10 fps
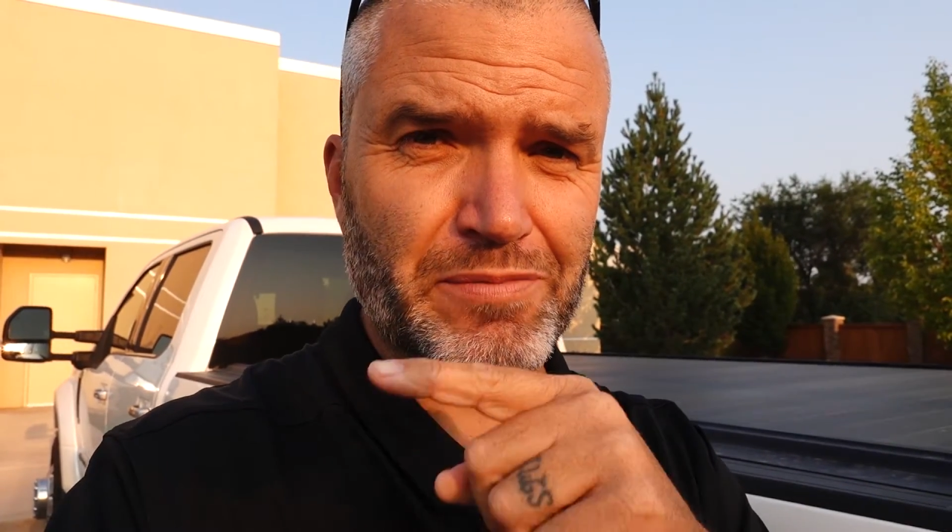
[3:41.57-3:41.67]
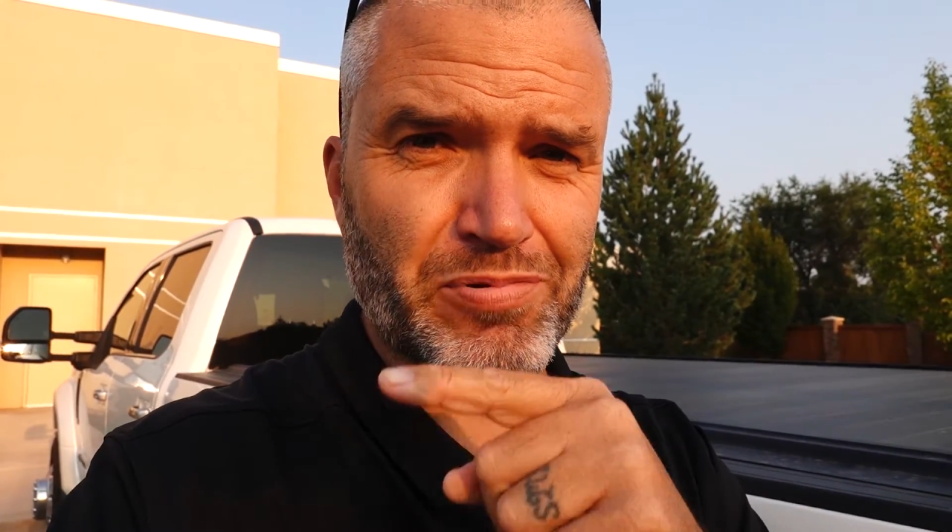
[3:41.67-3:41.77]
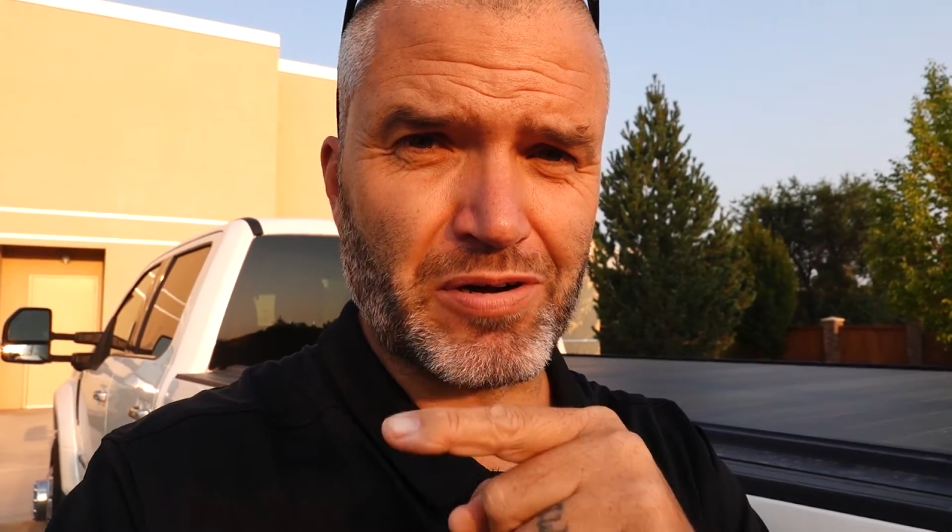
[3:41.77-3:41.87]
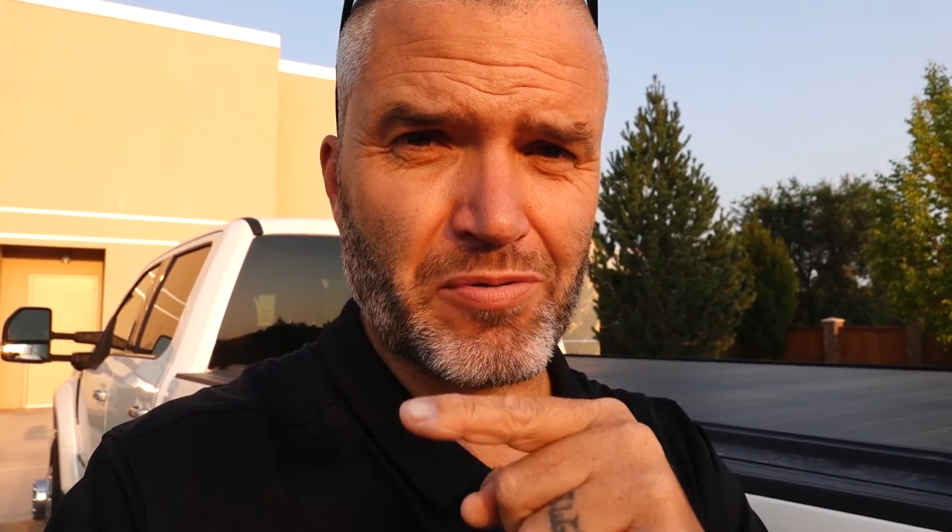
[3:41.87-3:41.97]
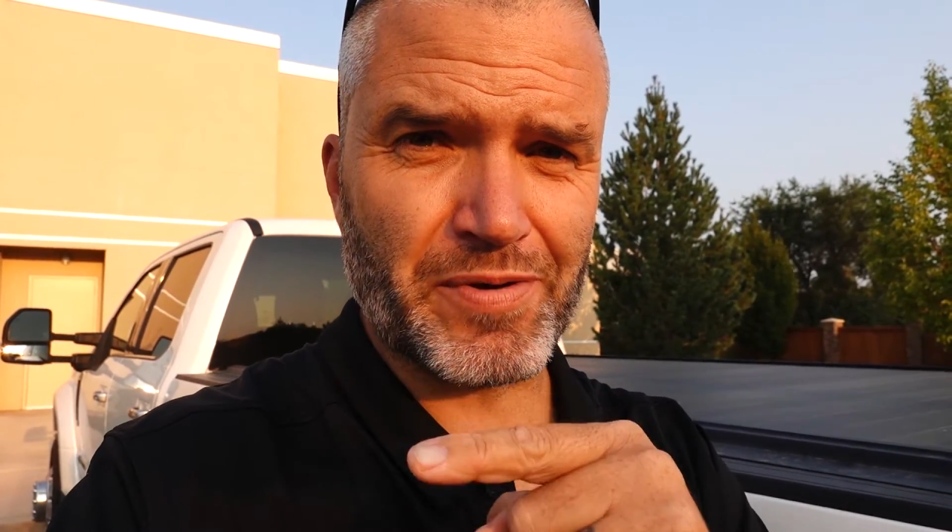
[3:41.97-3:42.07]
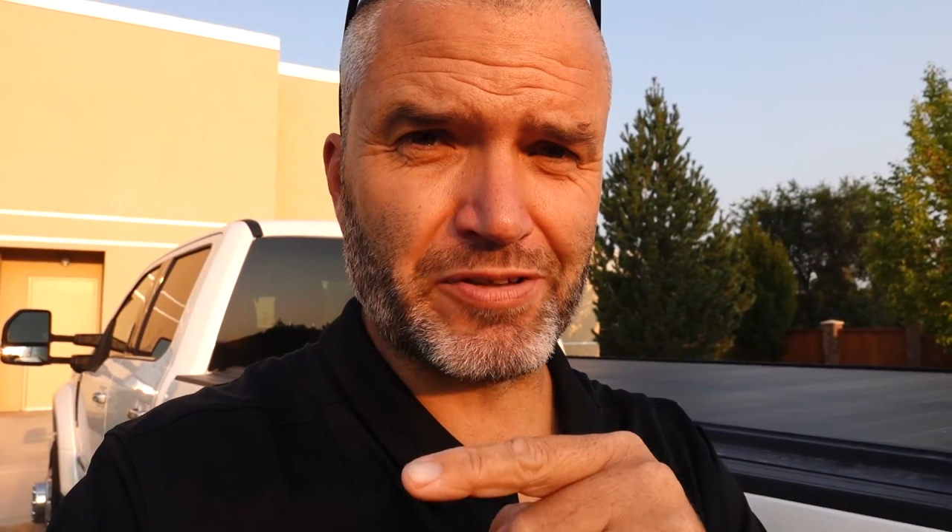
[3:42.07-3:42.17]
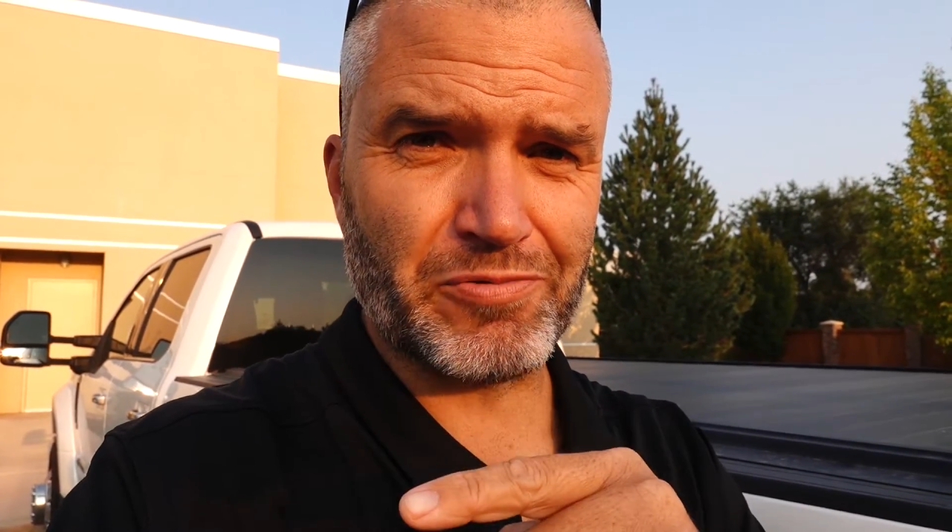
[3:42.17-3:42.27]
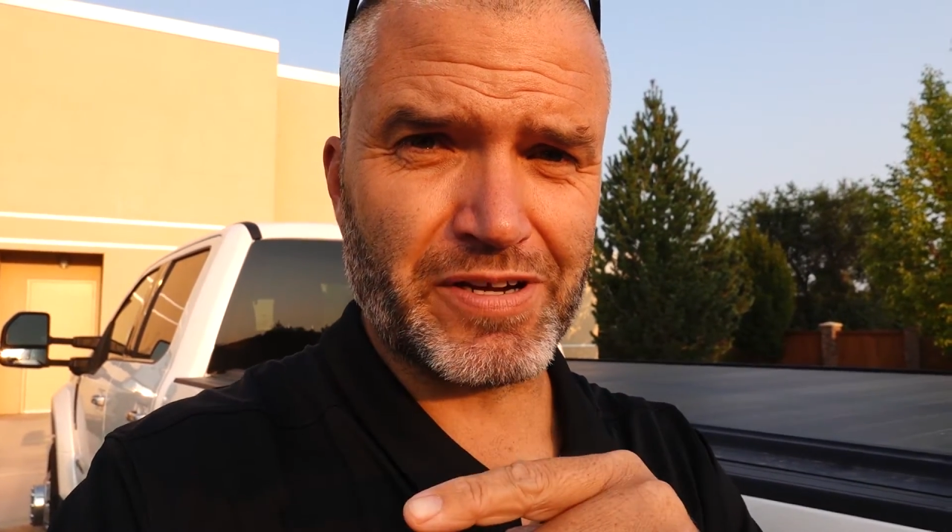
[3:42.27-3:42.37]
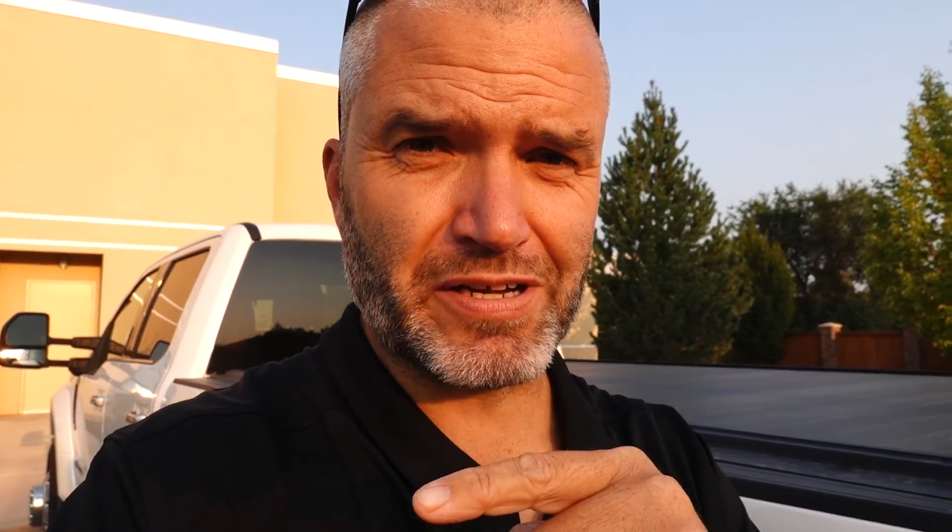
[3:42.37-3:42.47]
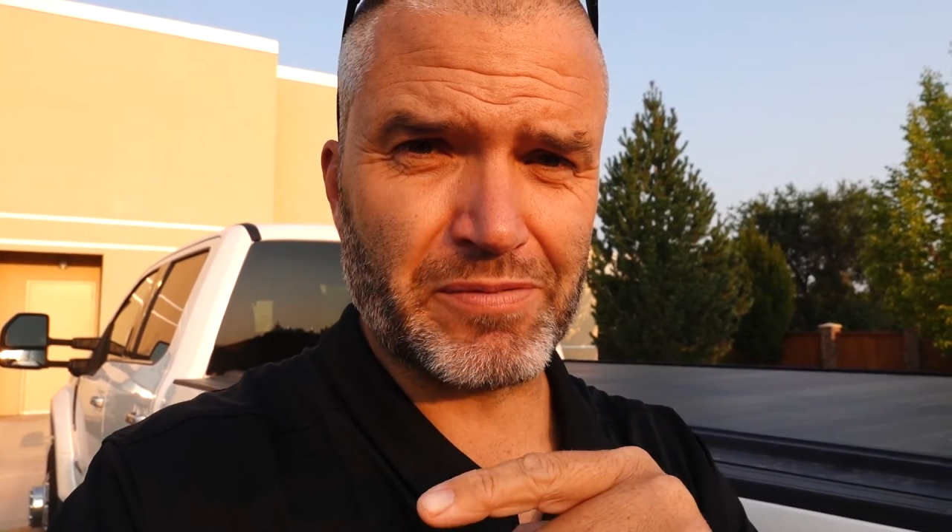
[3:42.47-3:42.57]
the problem on the
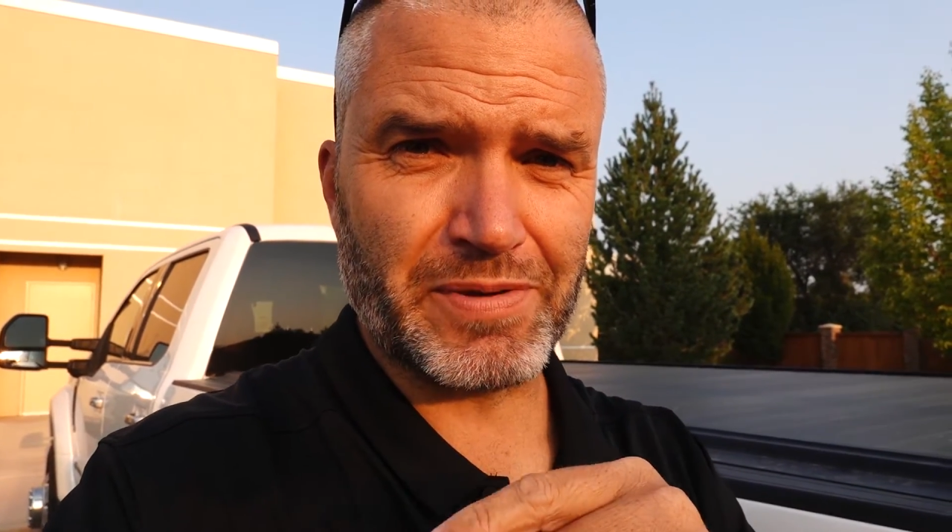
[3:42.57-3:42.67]
rig,